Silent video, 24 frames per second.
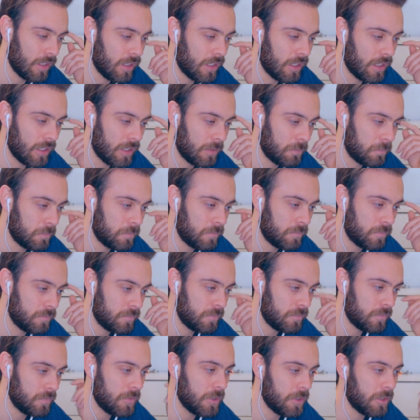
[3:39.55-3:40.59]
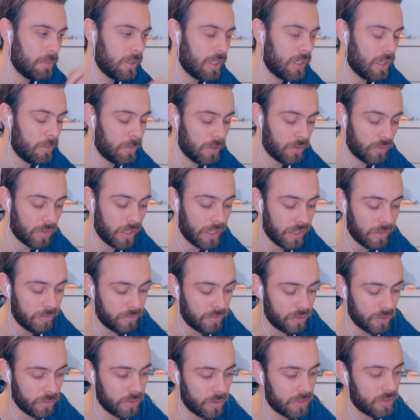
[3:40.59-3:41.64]
Um, you can become a great
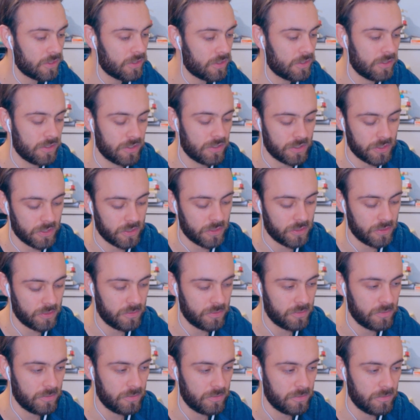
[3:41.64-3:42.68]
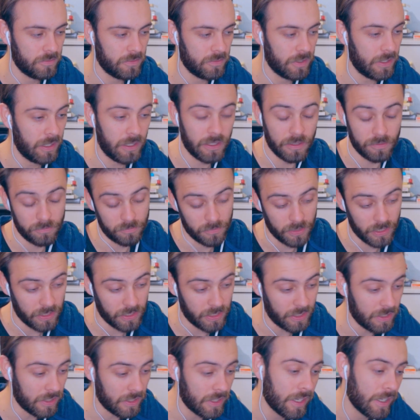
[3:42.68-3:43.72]
influence. So, hey, at
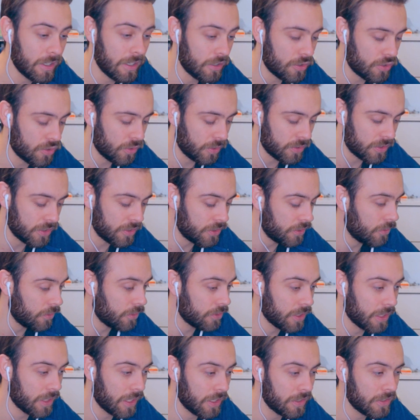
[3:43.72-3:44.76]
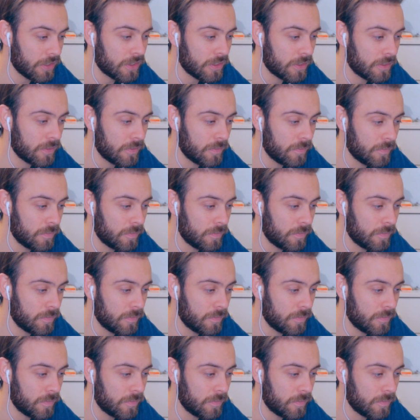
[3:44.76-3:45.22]
the end of the day, the choice is yours, I guess.